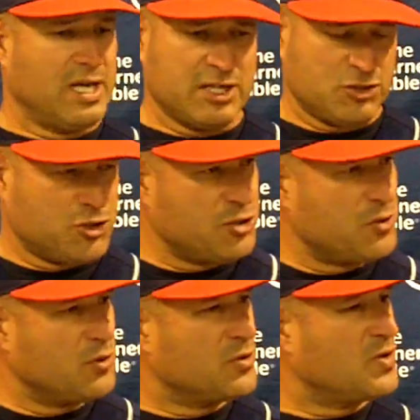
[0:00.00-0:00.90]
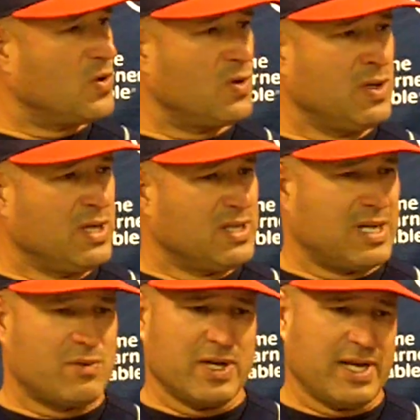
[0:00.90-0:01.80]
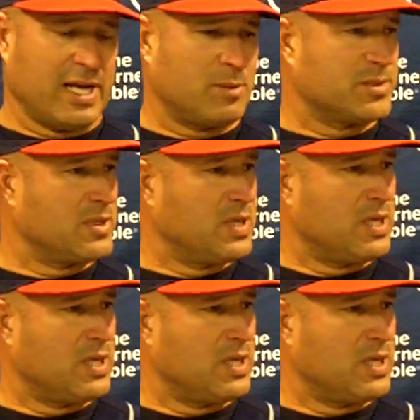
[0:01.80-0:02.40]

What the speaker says: and Chu. So that really helps.